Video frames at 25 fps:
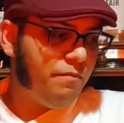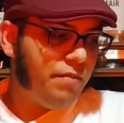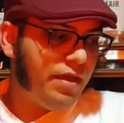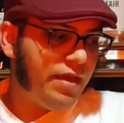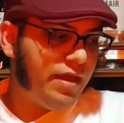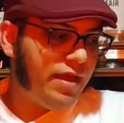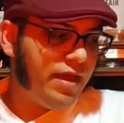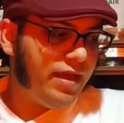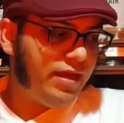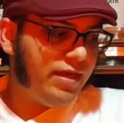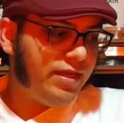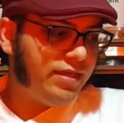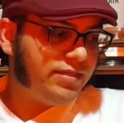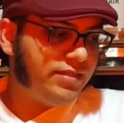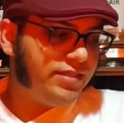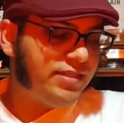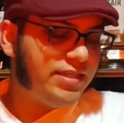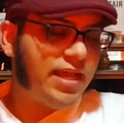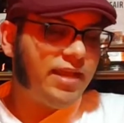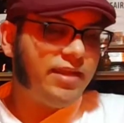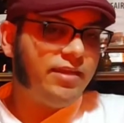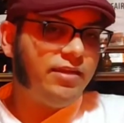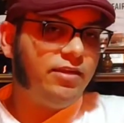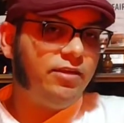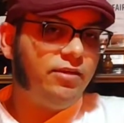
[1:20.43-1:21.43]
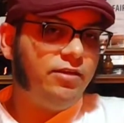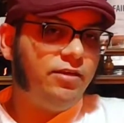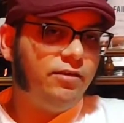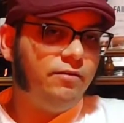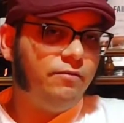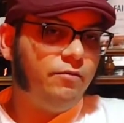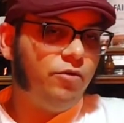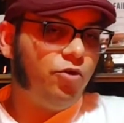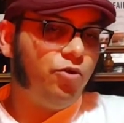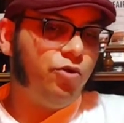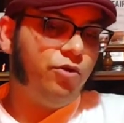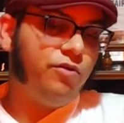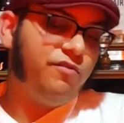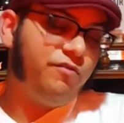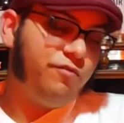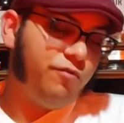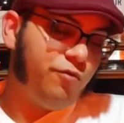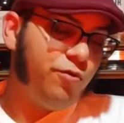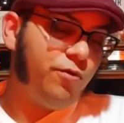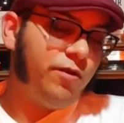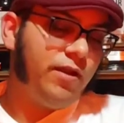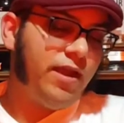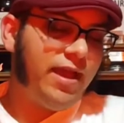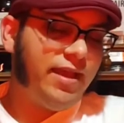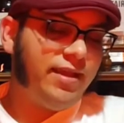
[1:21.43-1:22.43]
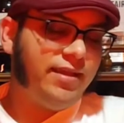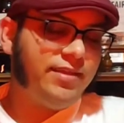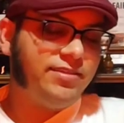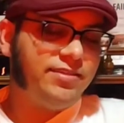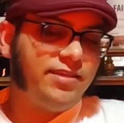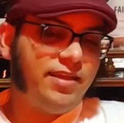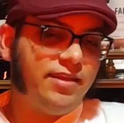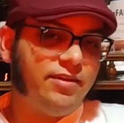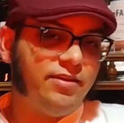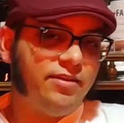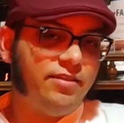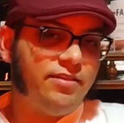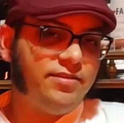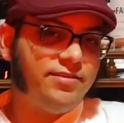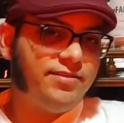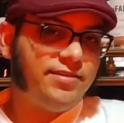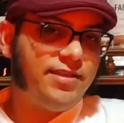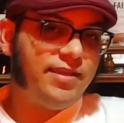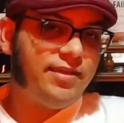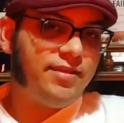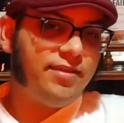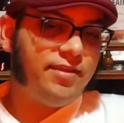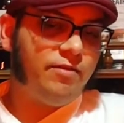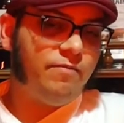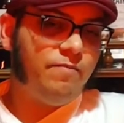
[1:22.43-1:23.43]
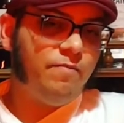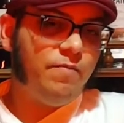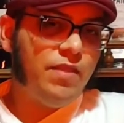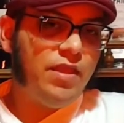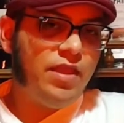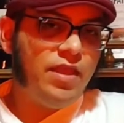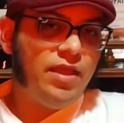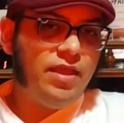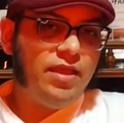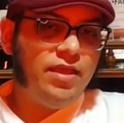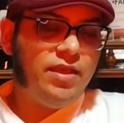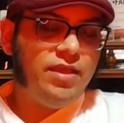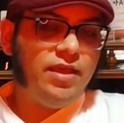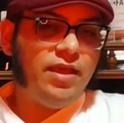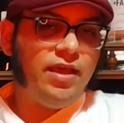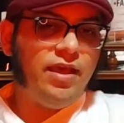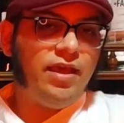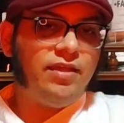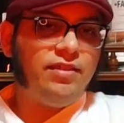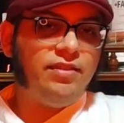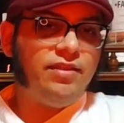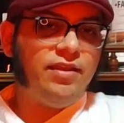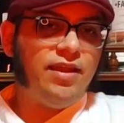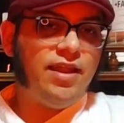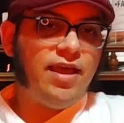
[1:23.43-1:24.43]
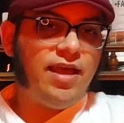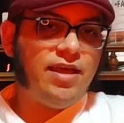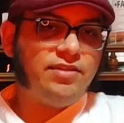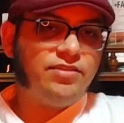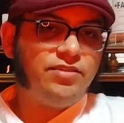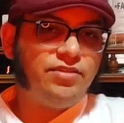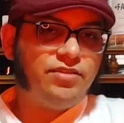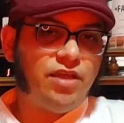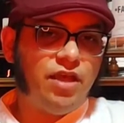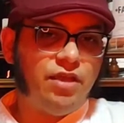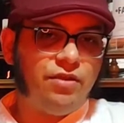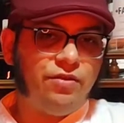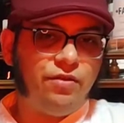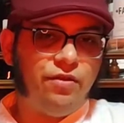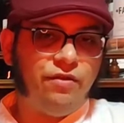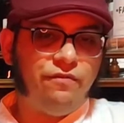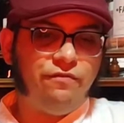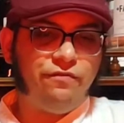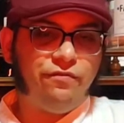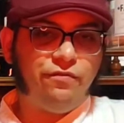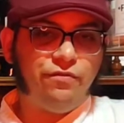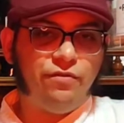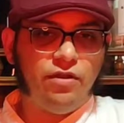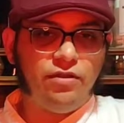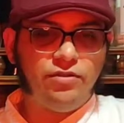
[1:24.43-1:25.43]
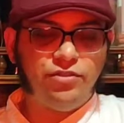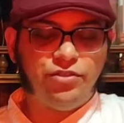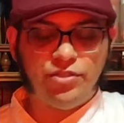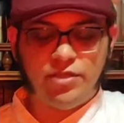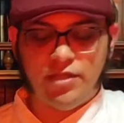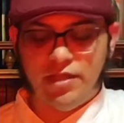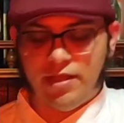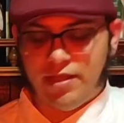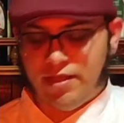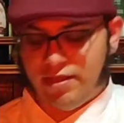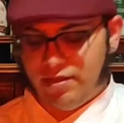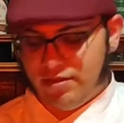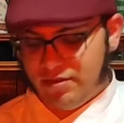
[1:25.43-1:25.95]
by Alexander or for Alexander II. The last Tsar of Russia,